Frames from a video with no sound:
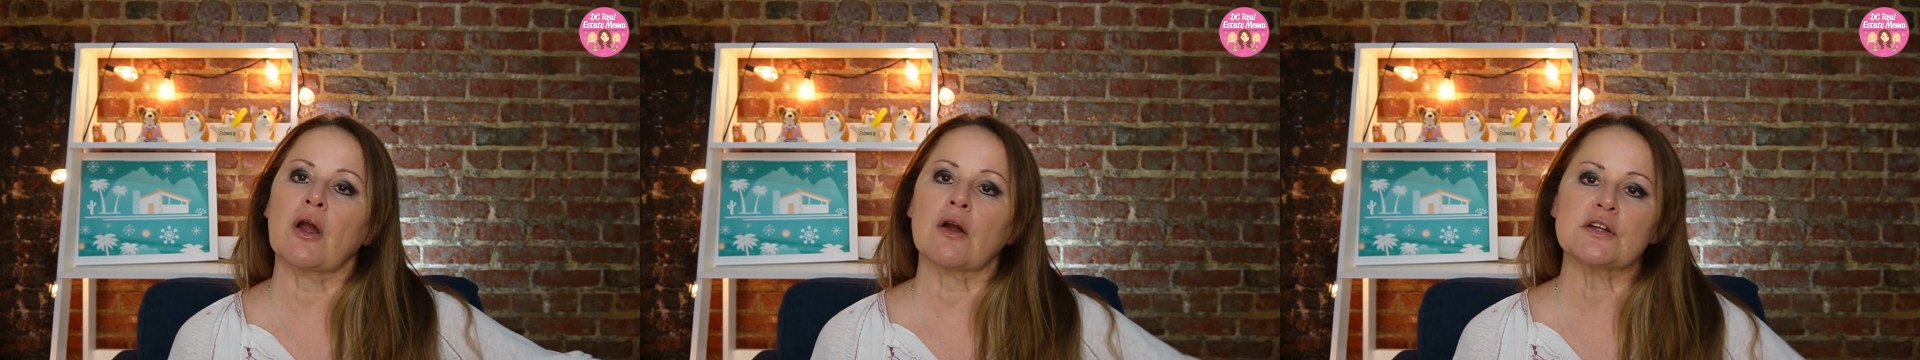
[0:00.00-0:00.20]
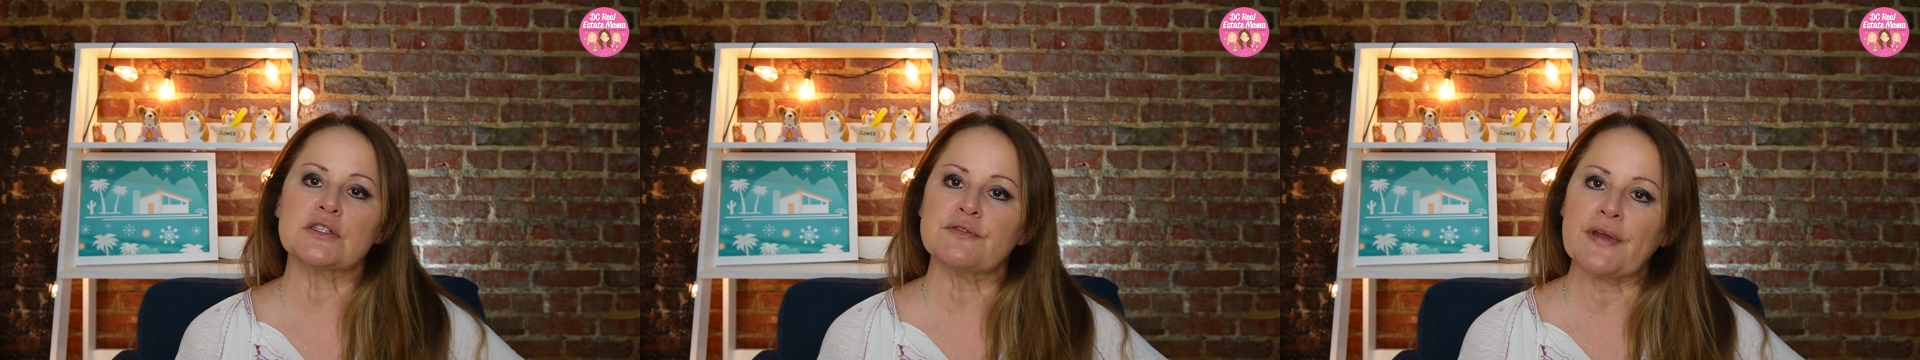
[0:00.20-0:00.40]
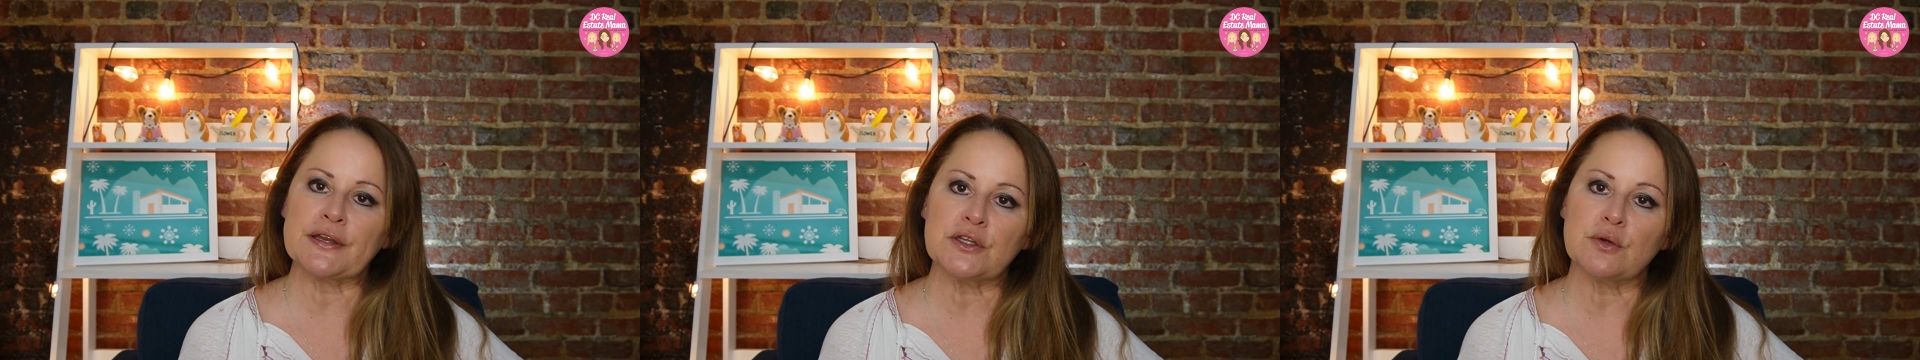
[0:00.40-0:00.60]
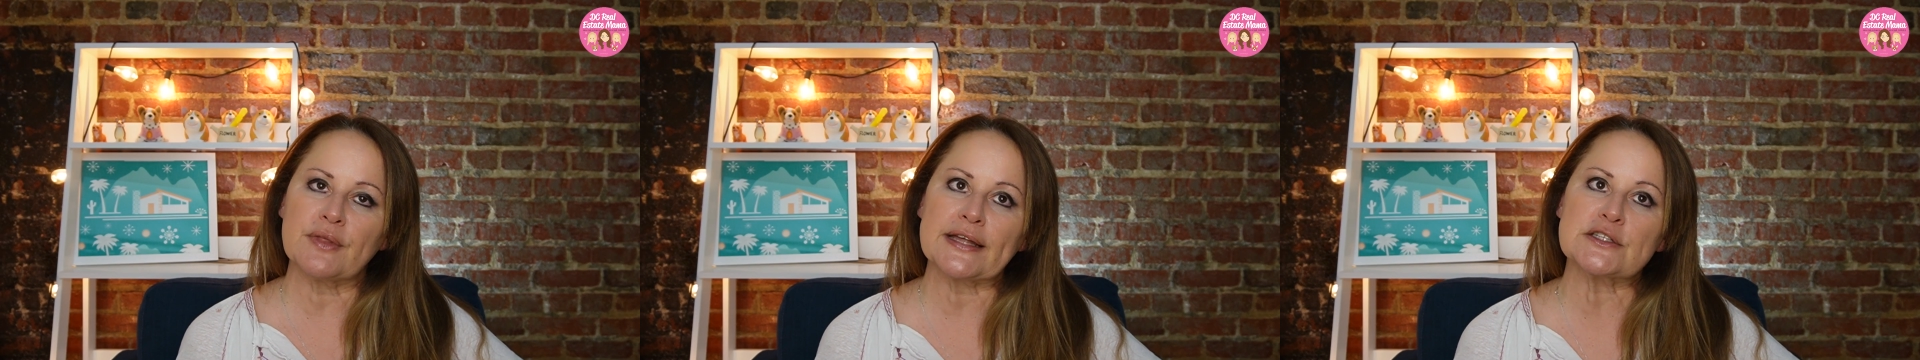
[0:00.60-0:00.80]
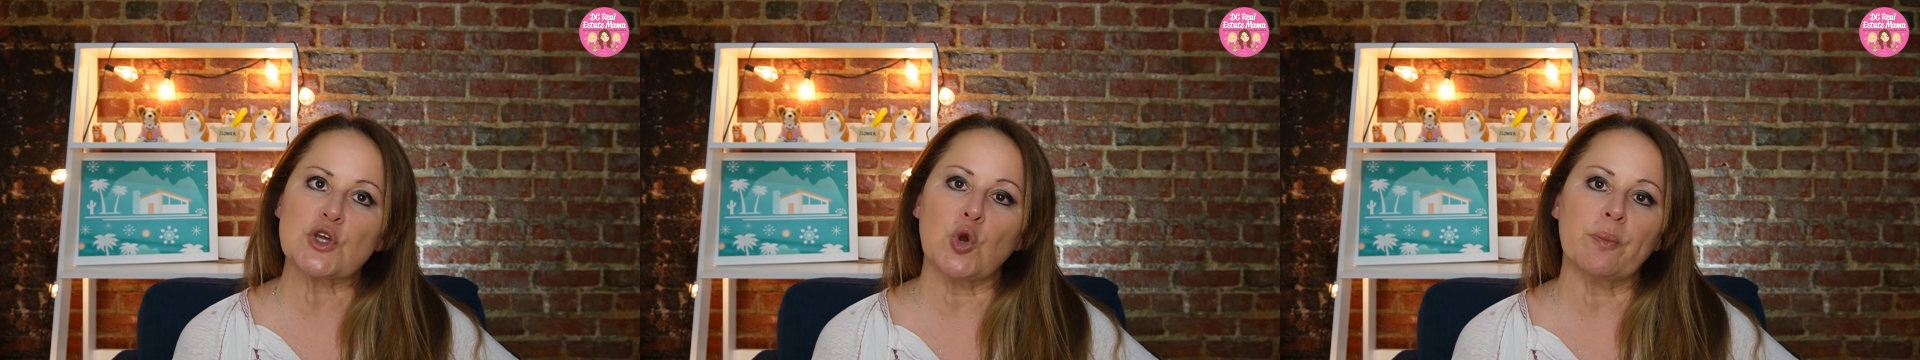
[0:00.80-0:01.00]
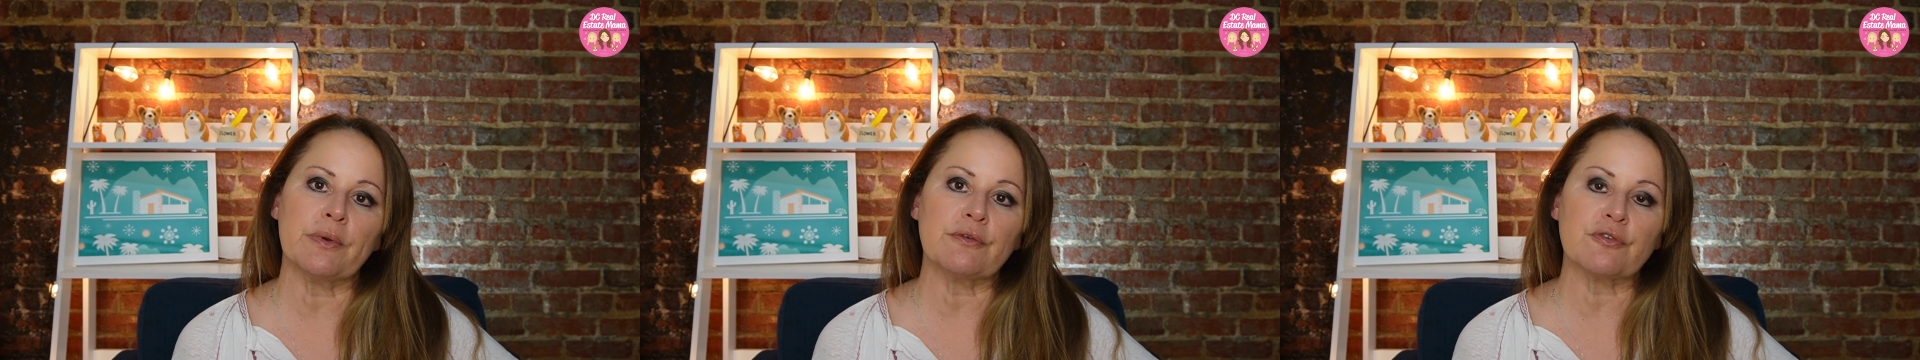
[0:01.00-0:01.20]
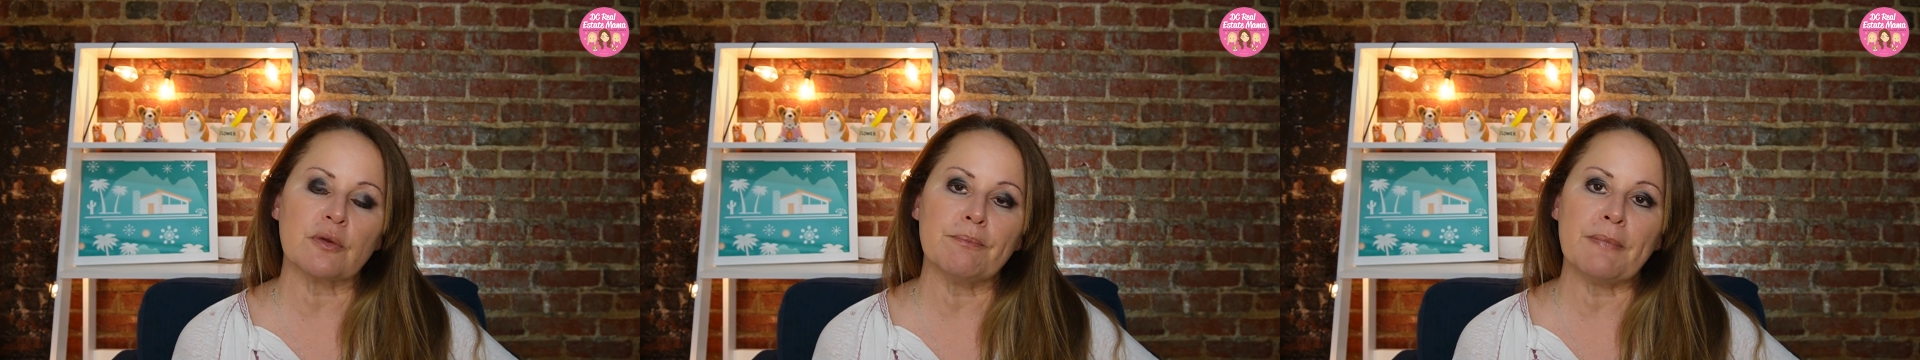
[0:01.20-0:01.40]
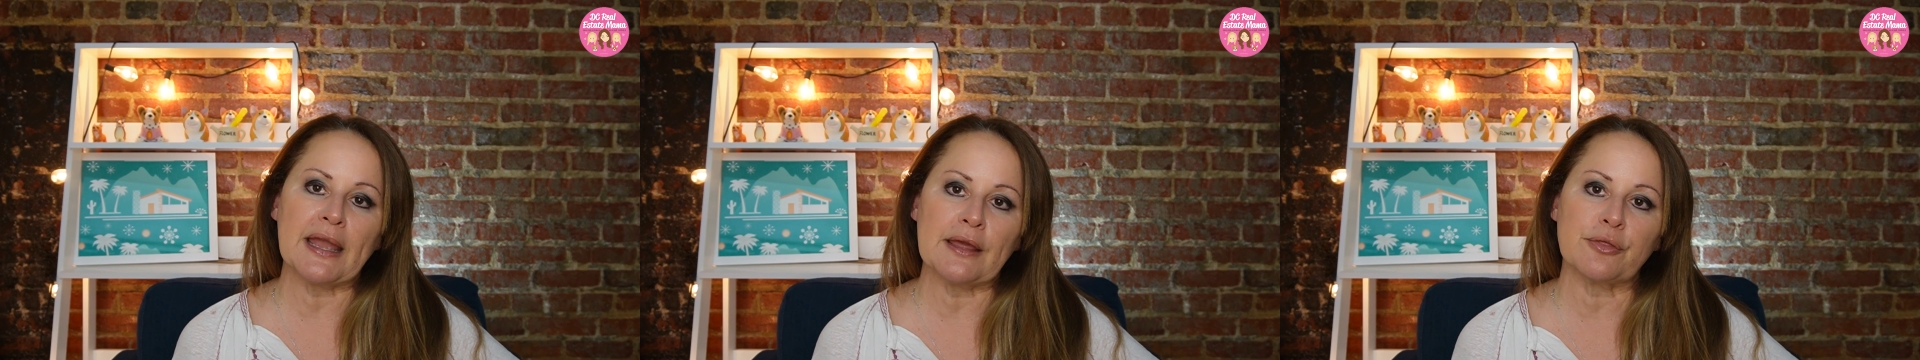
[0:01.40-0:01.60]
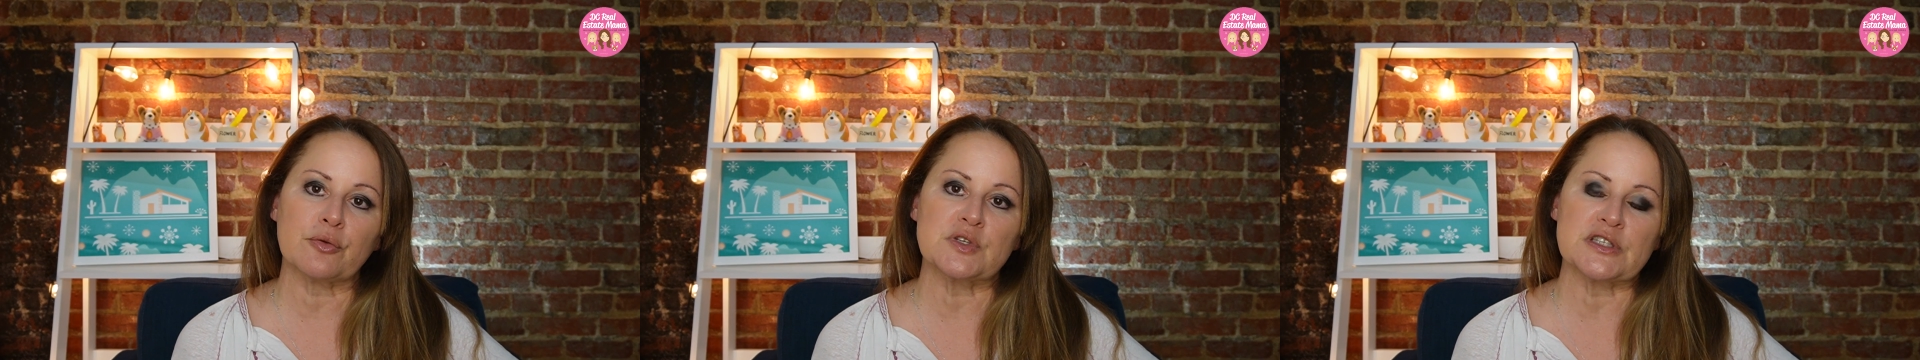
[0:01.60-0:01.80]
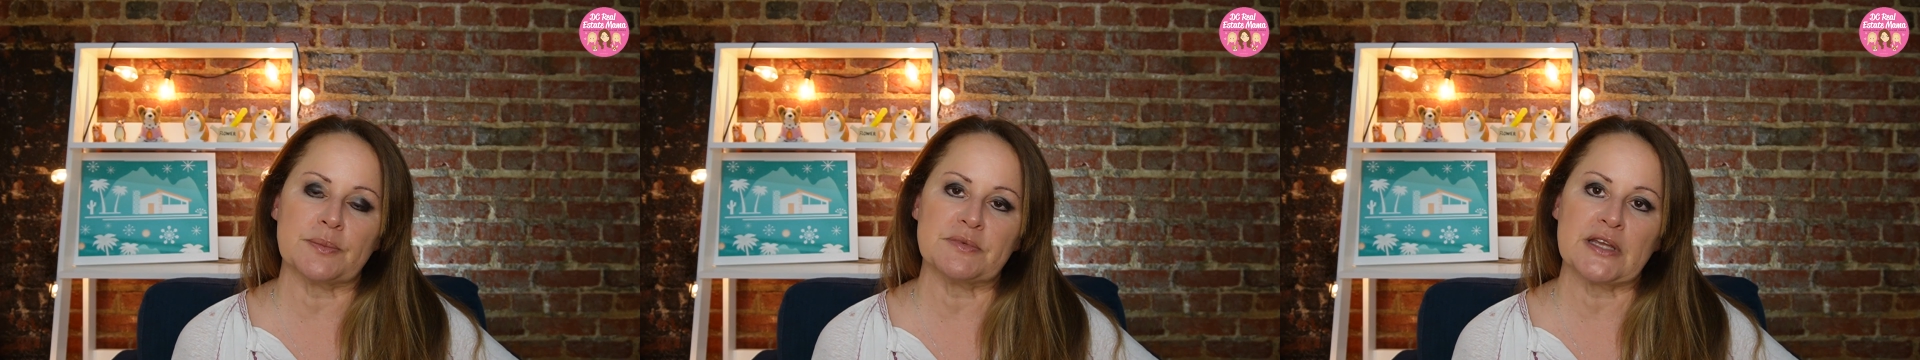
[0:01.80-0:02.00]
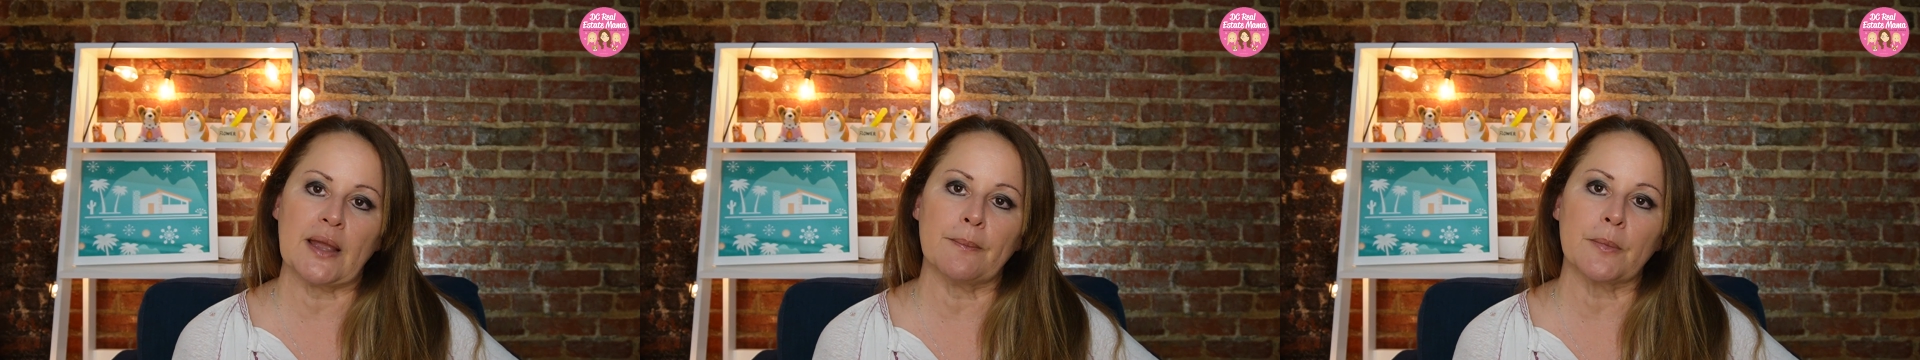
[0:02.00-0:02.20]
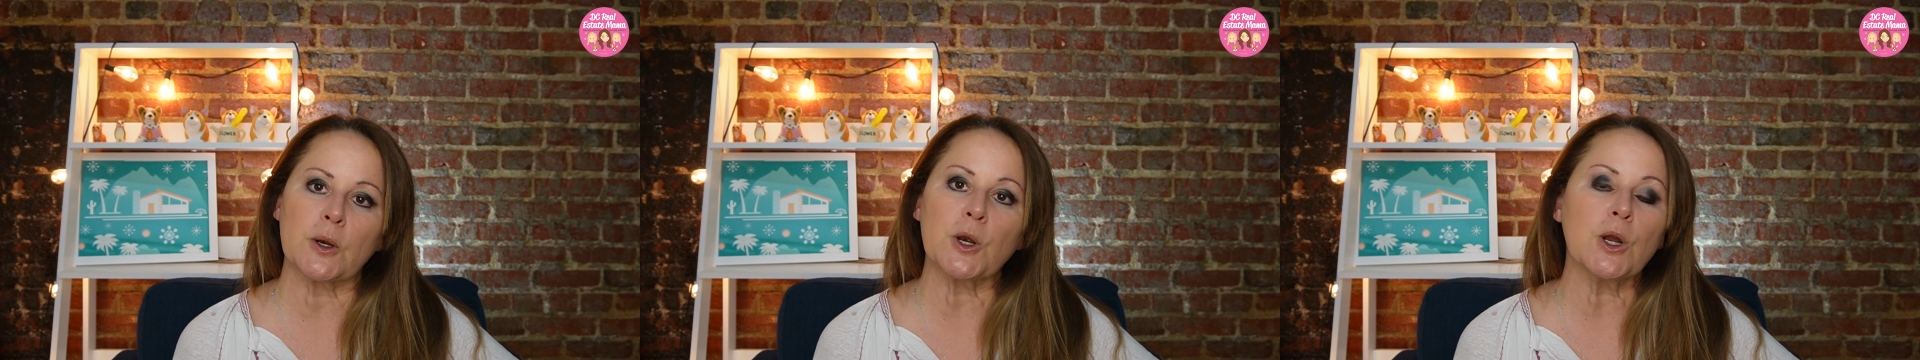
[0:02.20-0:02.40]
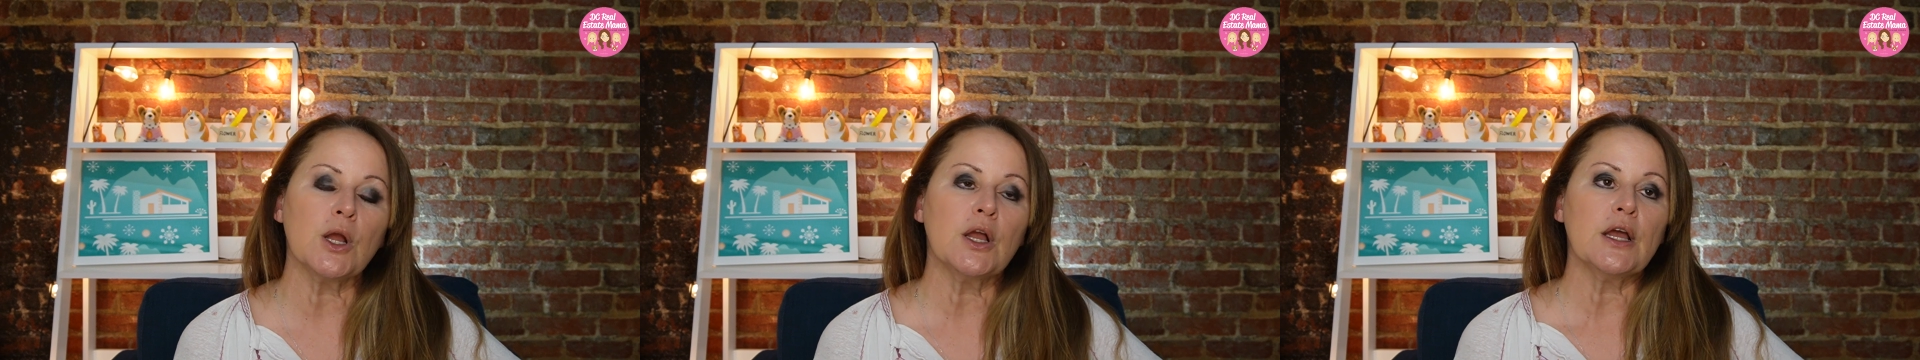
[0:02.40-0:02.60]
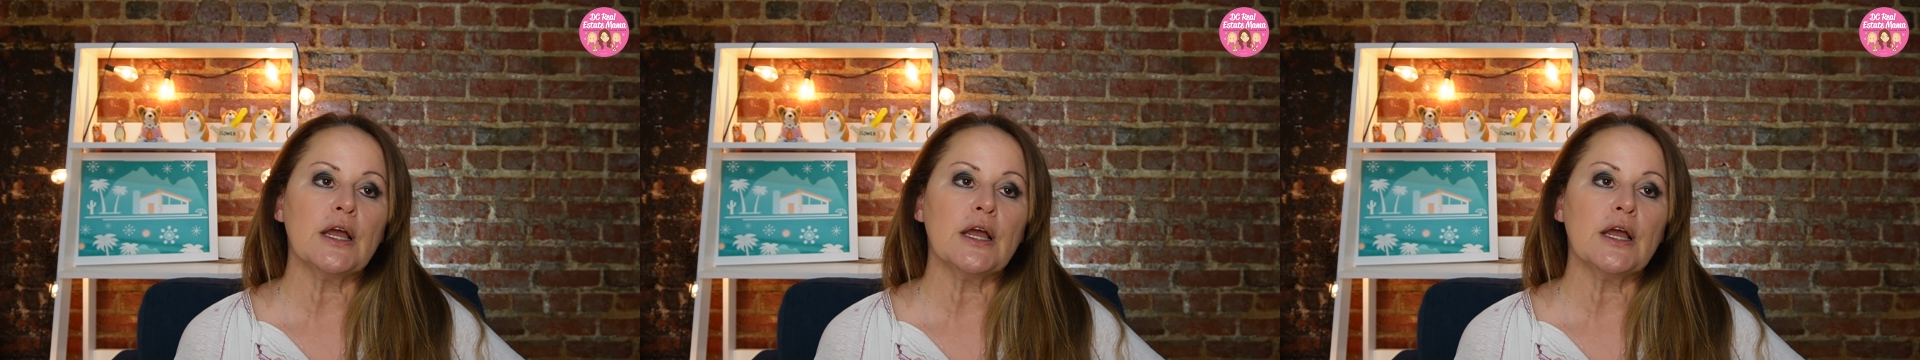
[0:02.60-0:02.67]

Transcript: arts venue that's open from May through September.